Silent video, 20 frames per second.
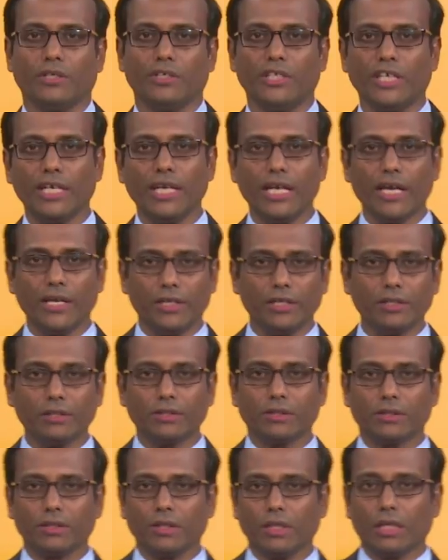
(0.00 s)
Dear
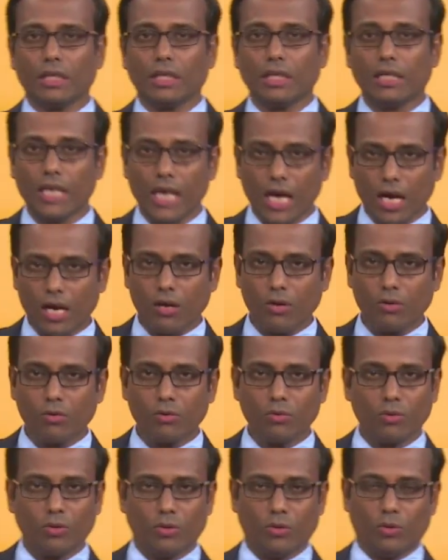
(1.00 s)
learners, now
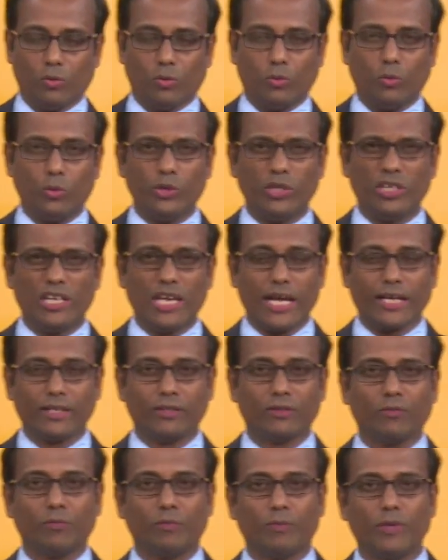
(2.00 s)
we'd
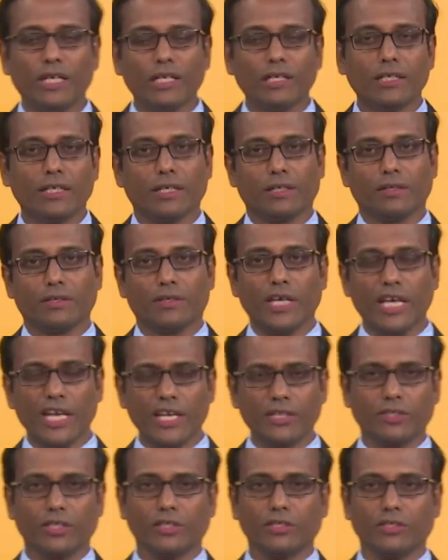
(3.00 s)
like to build a
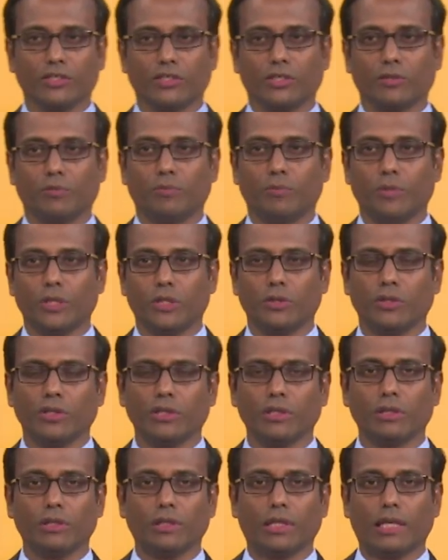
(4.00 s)
relationship
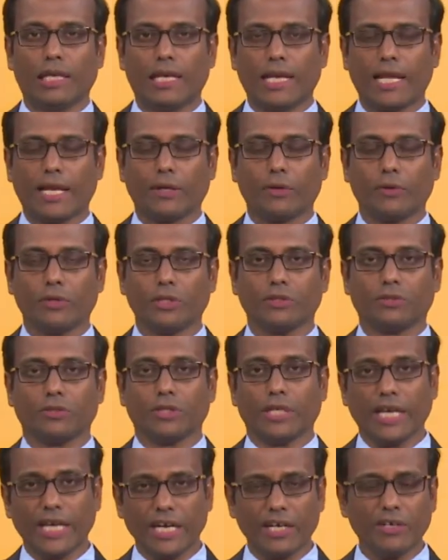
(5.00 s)
between language
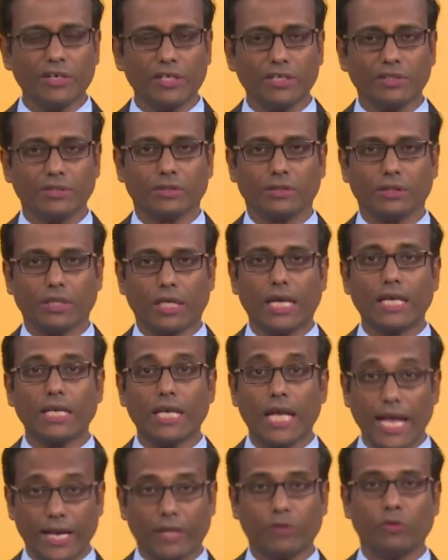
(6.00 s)
awareness
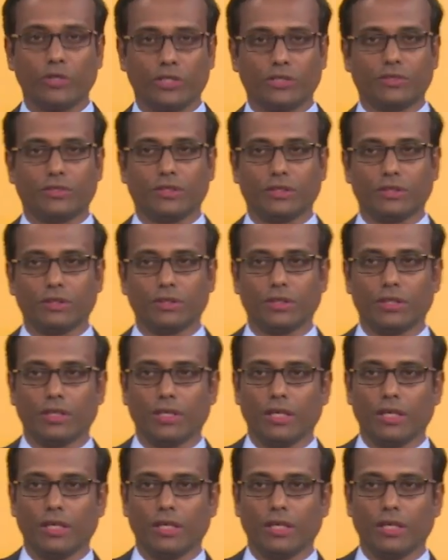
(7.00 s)
and accuracy.